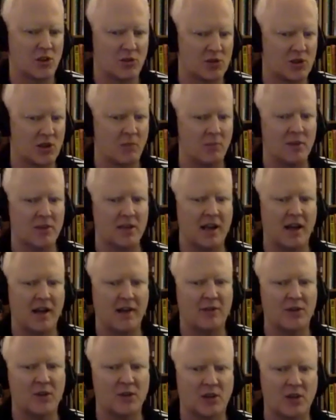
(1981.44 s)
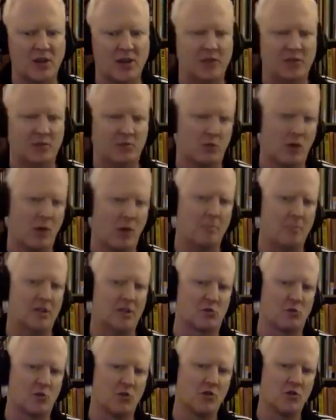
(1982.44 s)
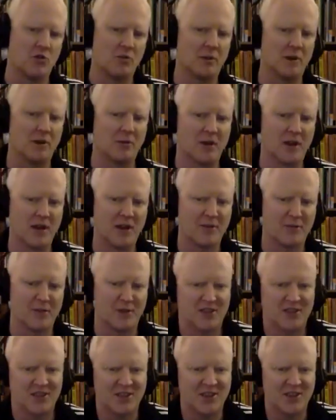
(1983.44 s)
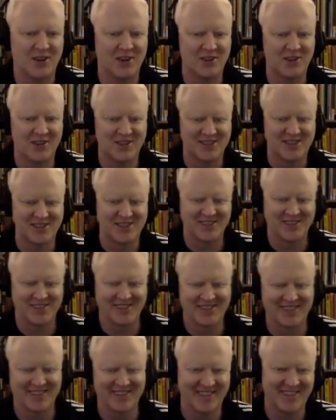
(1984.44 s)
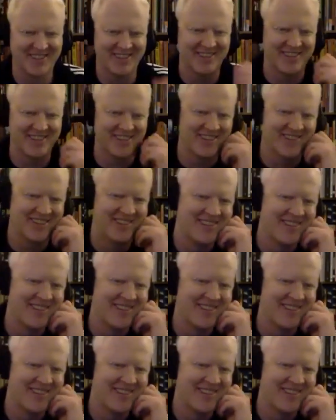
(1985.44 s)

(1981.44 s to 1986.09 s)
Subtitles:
someone to have their like rumpus room or whatever, it's like, oh no.